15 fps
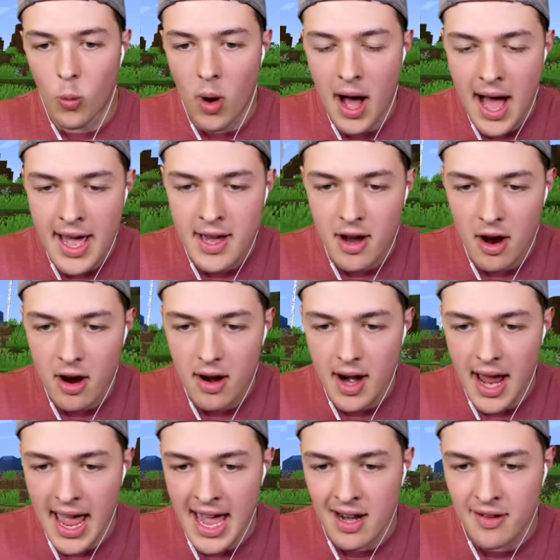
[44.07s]
Why are
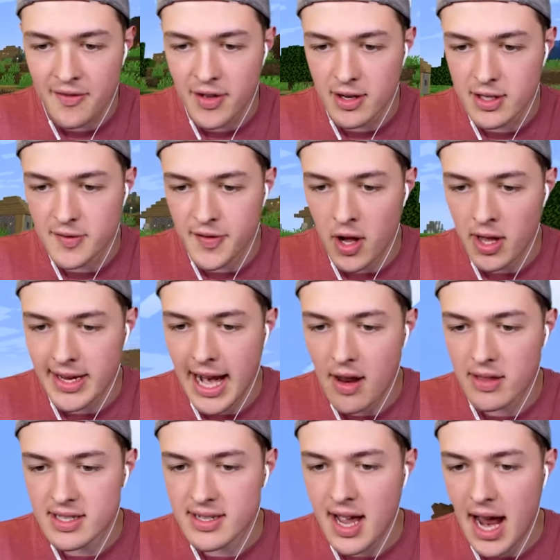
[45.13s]
anvils falling out
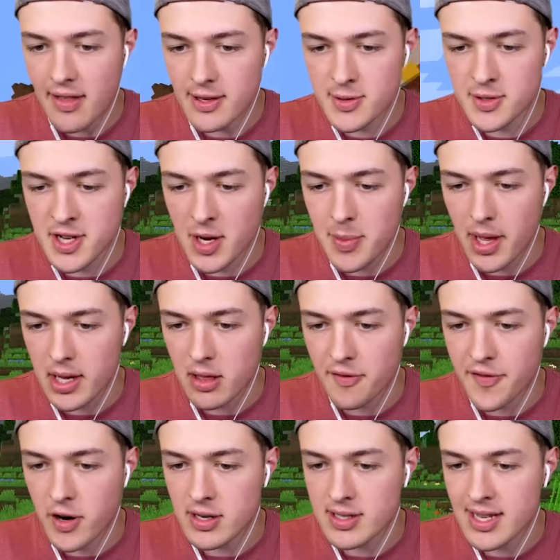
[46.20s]
of the sky? This is gonna be like the
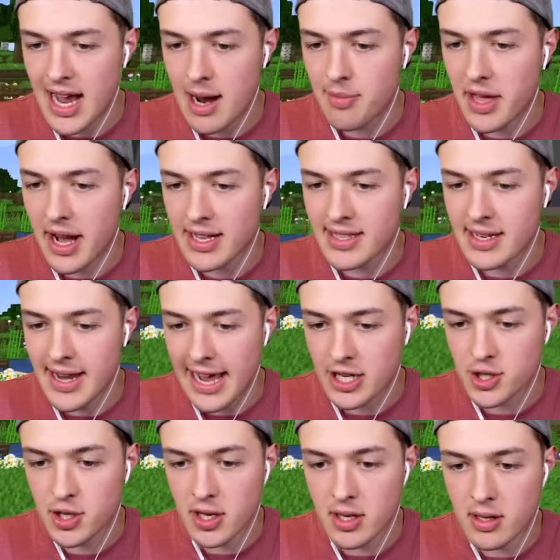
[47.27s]
first time that I didn't
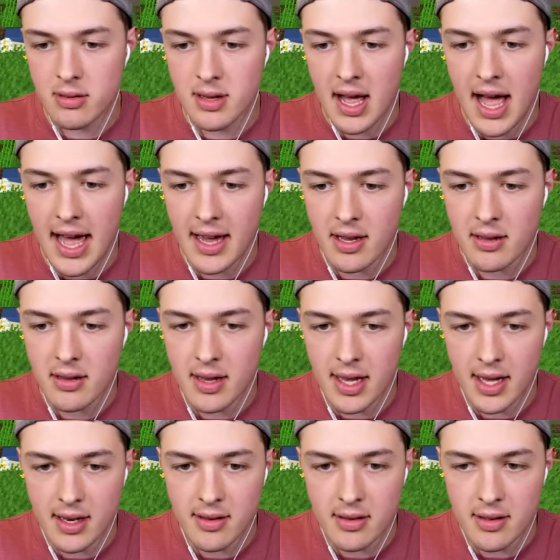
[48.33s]
actually die
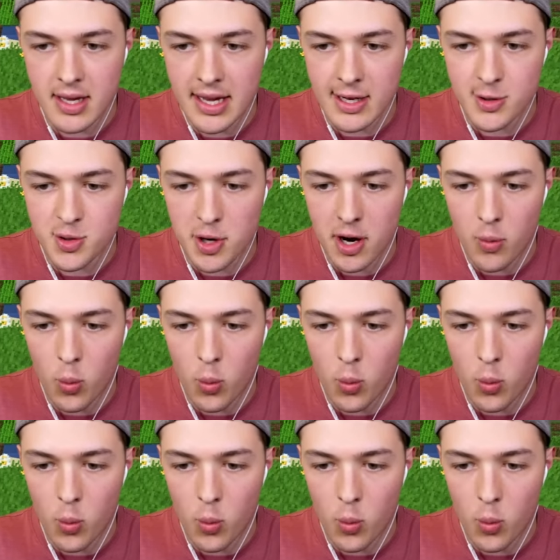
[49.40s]
in the intro.